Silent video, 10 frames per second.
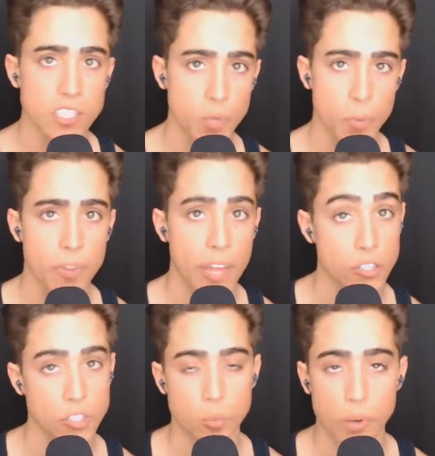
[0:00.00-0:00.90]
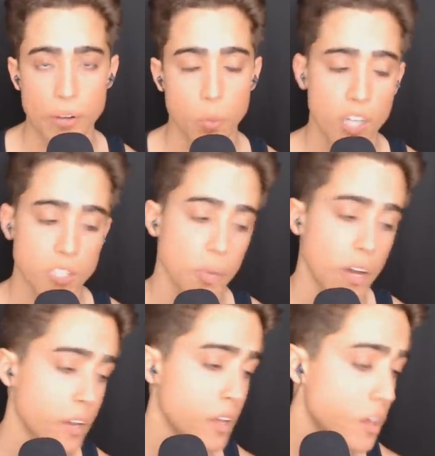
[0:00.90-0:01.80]
people that are so brainwashed,
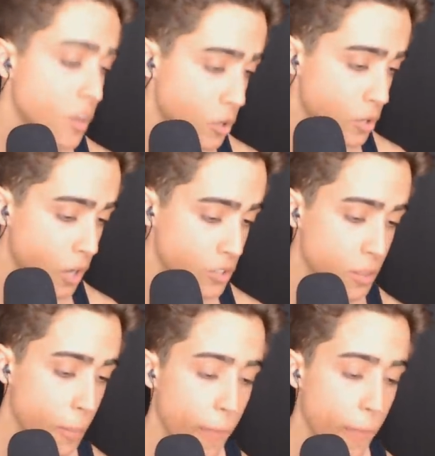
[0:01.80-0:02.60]
but who knows?